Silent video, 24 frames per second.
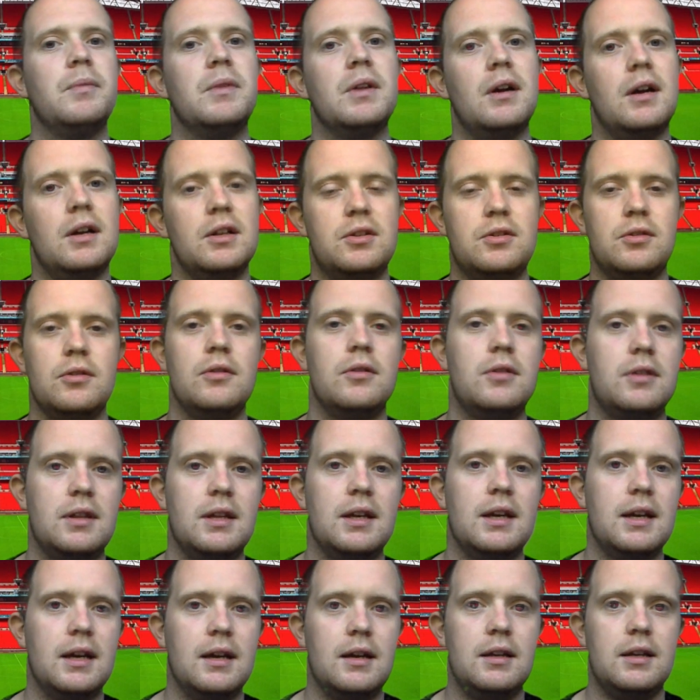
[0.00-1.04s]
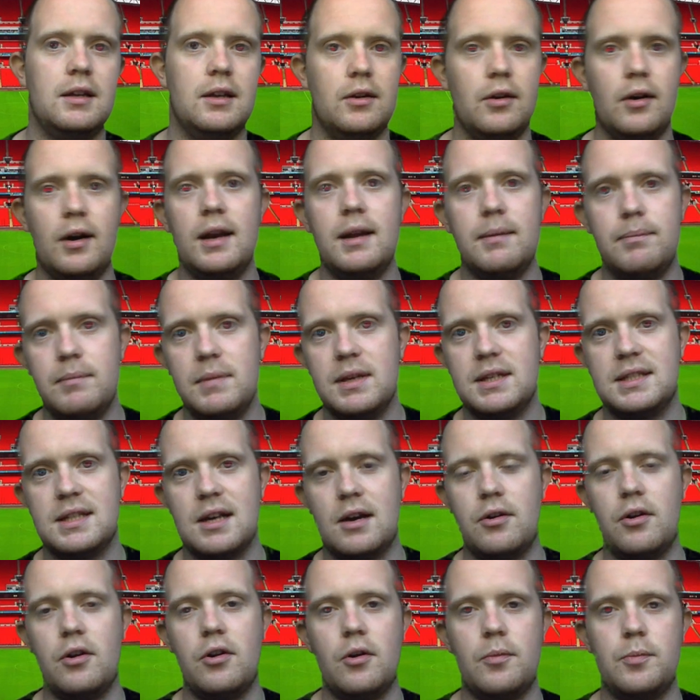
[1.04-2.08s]
I do think United missed
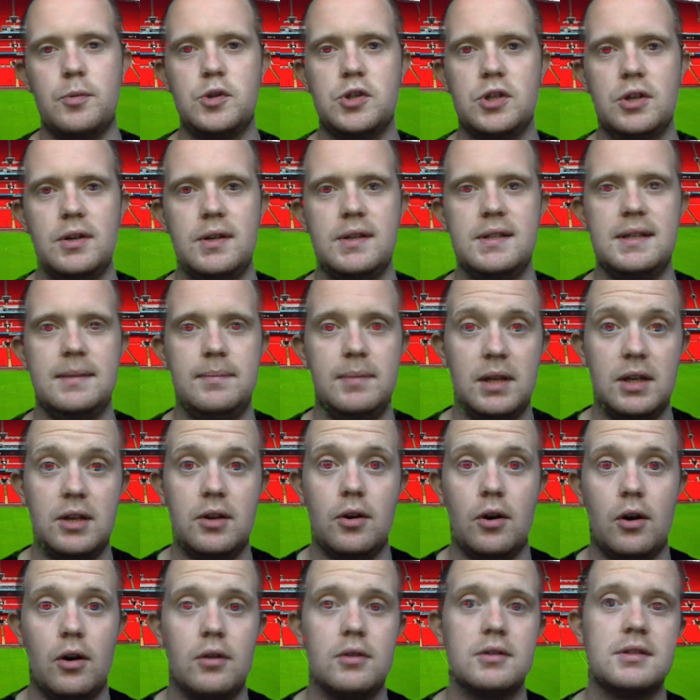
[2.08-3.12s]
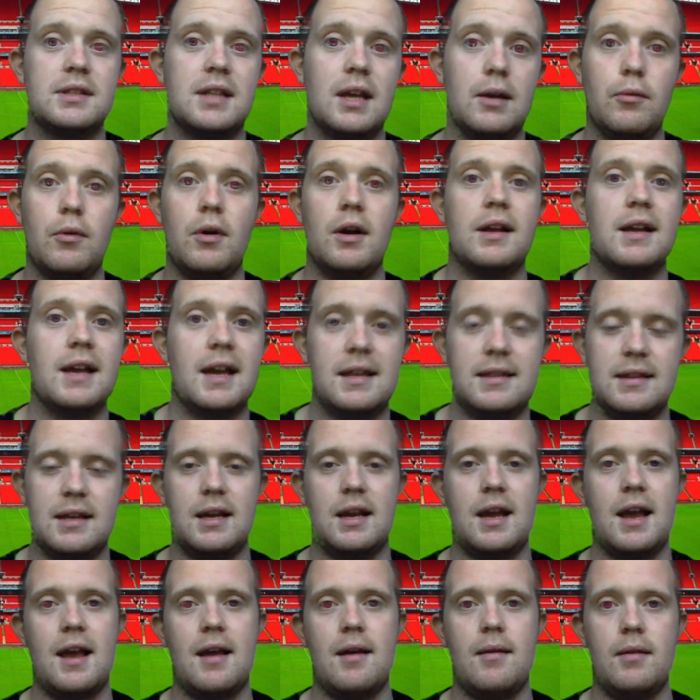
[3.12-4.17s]
out on an opportunity because they were getting
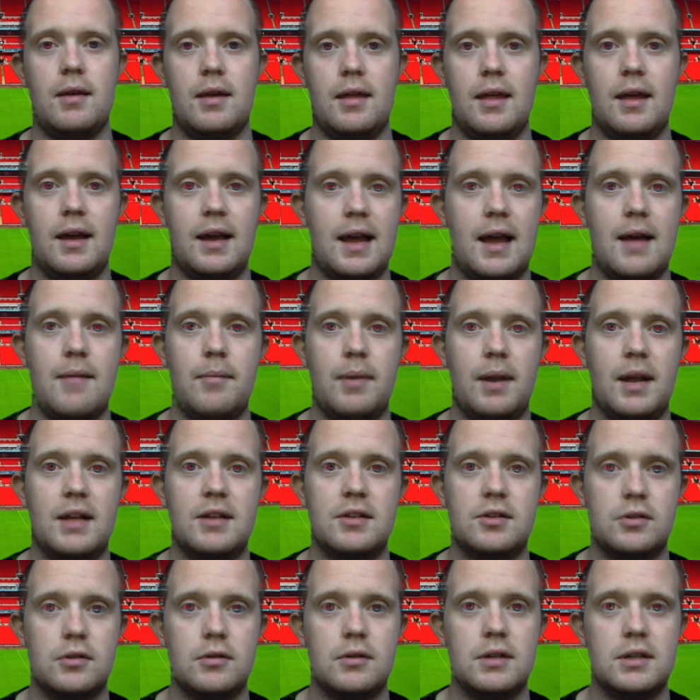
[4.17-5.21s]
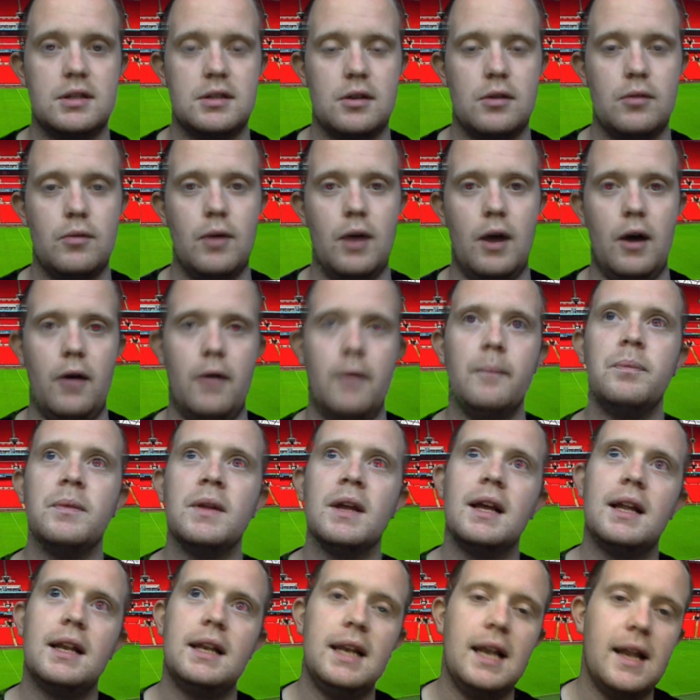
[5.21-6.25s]
their game plan sorted so well.
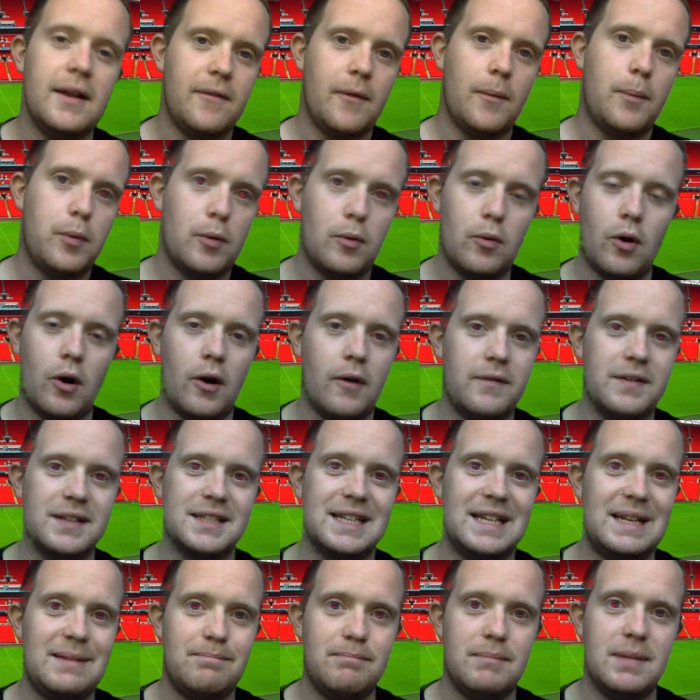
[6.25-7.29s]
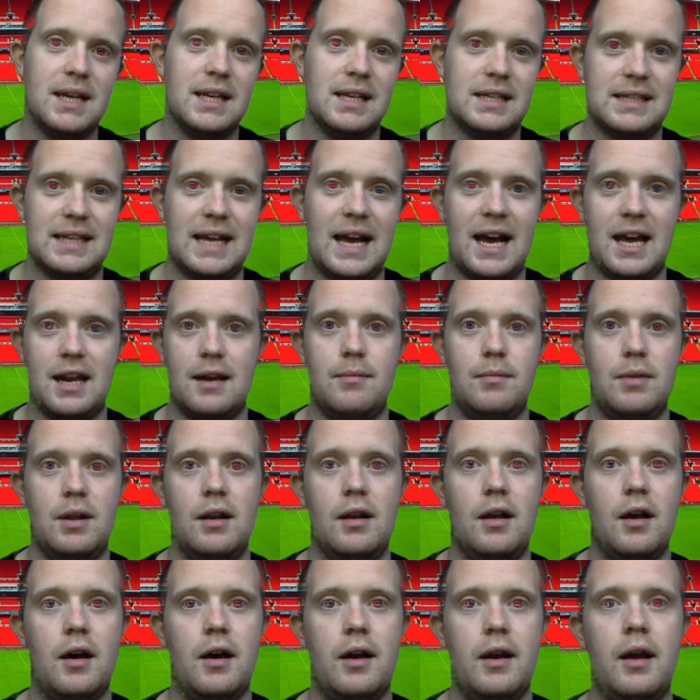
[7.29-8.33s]
Liverpool obviously missed Adam
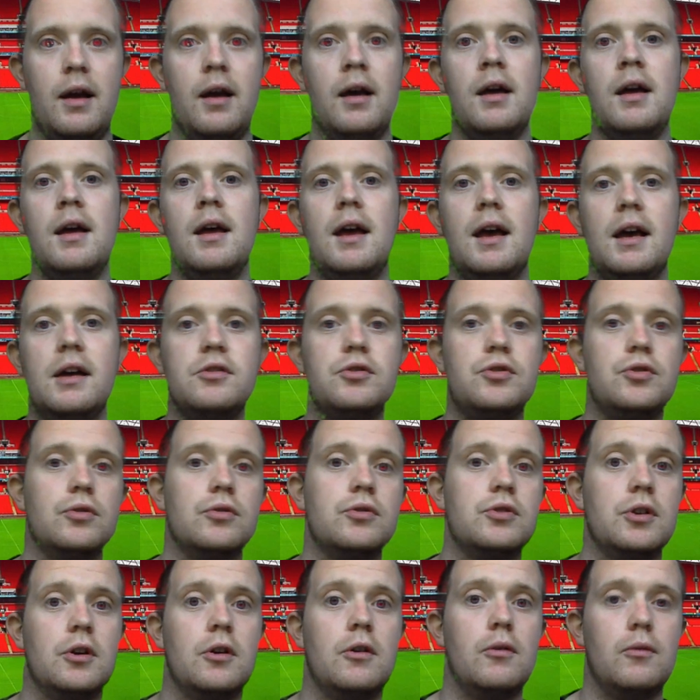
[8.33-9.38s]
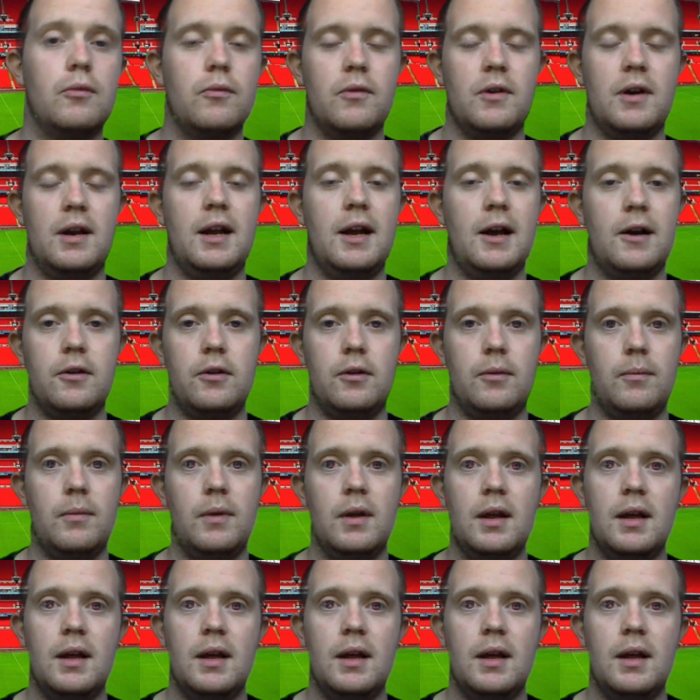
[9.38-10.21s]
Lallana and Giorgio Wijnaldum